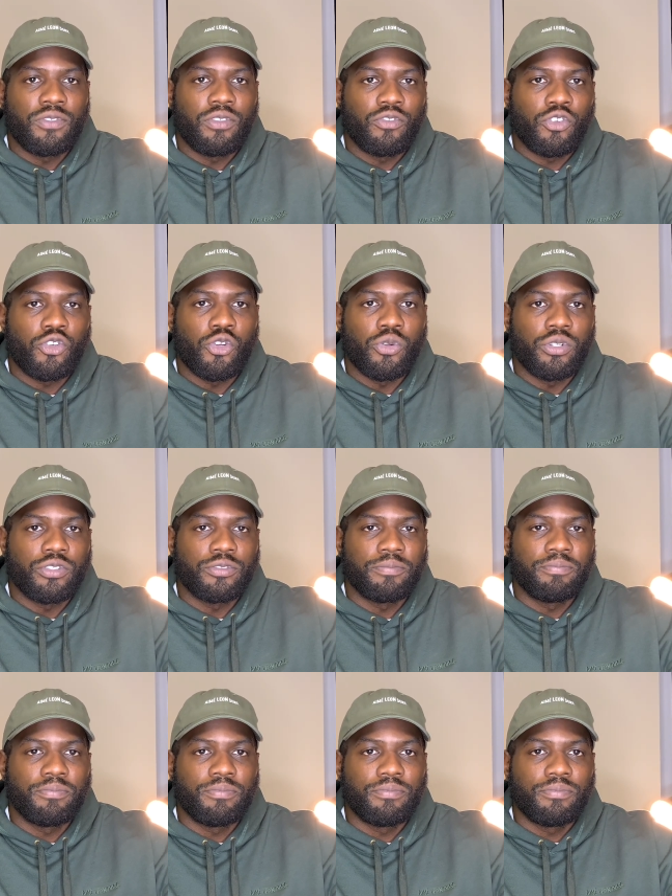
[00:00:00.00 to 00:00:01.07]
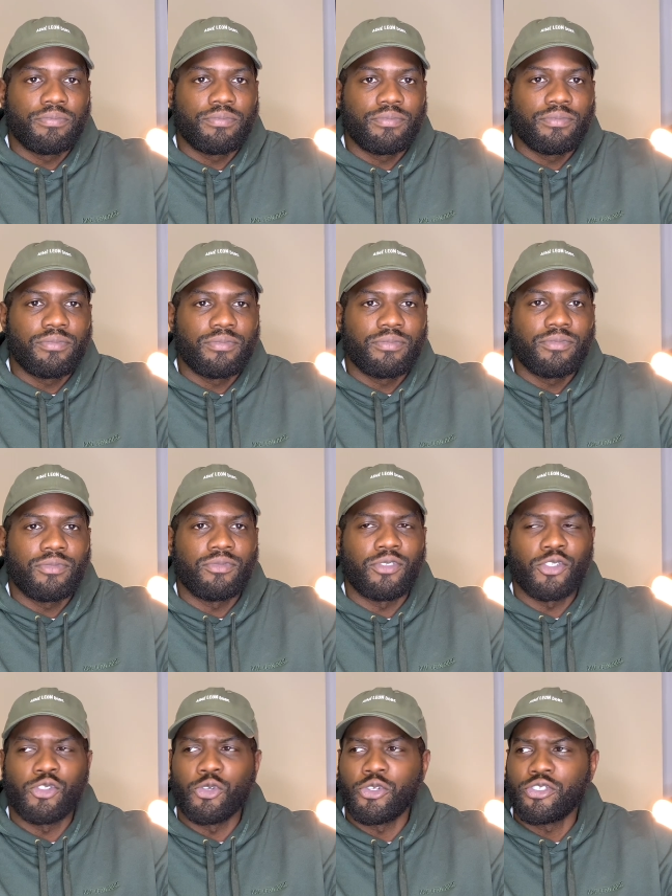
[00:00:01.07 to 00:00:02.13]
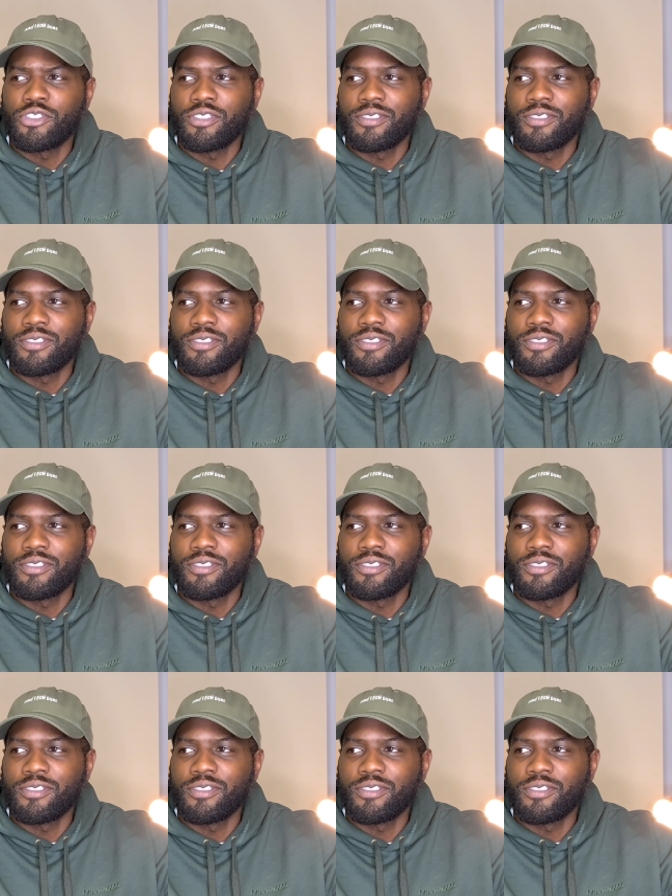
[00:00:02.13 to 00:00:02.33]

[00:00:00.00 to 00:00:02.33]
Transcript: to recruiters. Recruiters?